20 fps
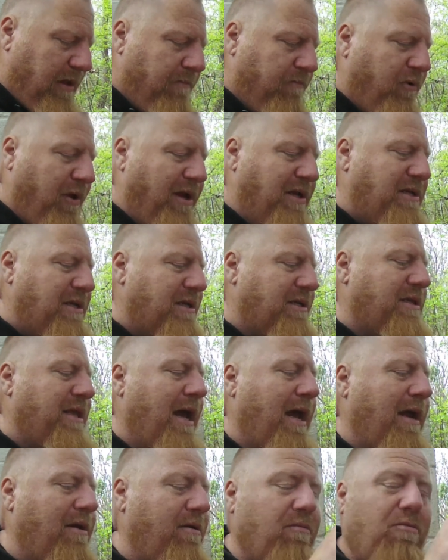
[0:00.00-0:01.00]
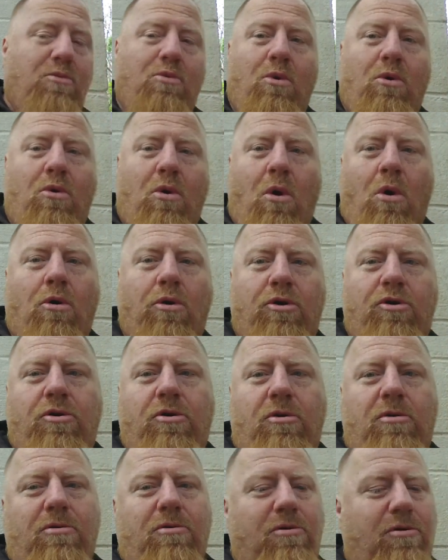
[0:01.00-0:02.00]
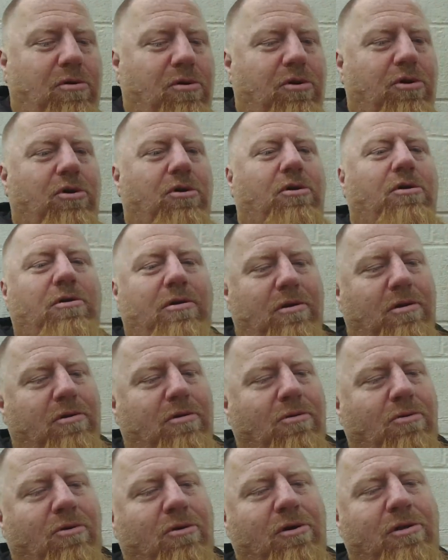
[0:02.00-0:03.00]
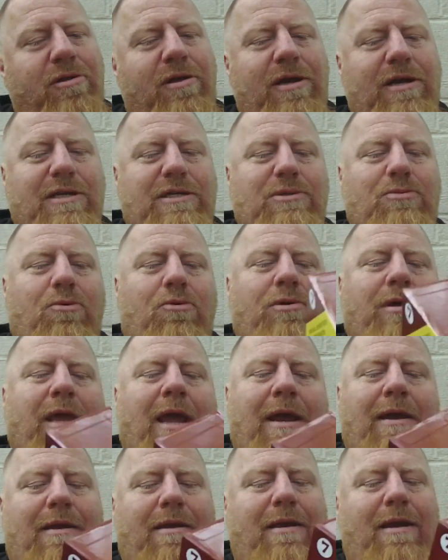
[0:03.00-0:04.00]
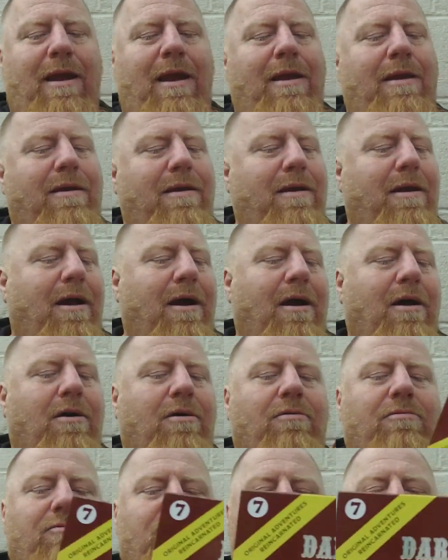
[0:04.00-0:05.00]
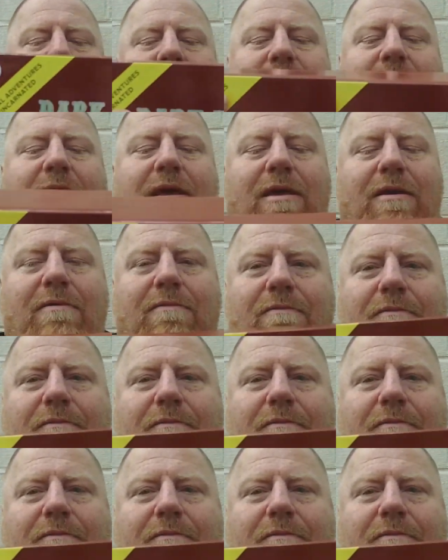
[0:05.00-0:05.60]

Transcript: places that will order order this will get it uh, with the